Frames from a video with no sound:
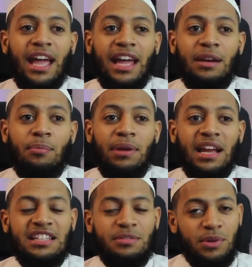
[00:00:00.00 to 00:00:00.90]
and
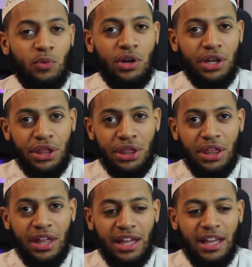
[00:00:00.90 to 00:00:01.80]
blessed me
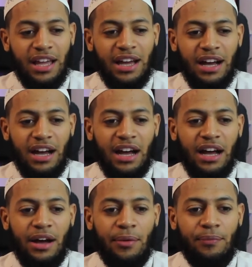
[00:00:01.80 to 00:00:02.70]
with
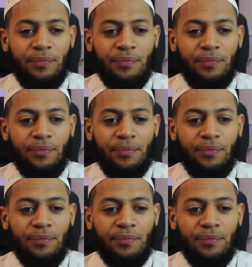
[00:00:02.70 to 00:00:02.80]
through